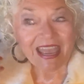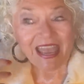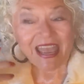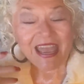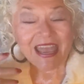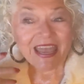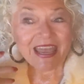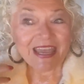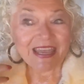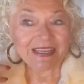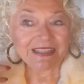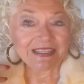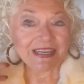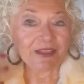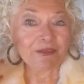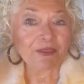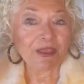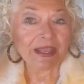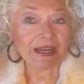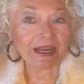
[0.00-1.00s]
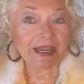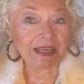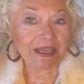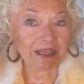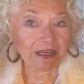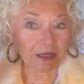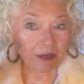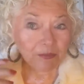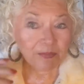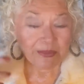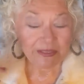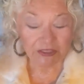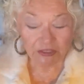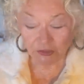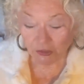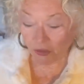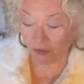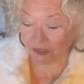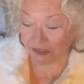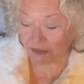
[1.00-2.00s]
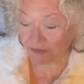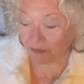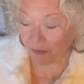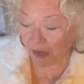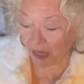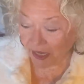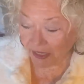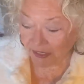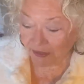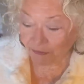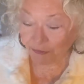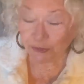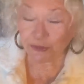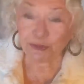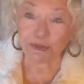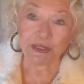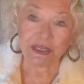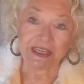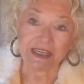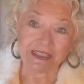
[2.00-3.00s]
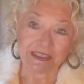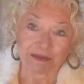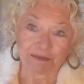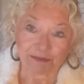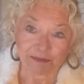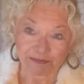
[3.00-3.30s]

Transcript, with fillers: And then I got up and started my routine.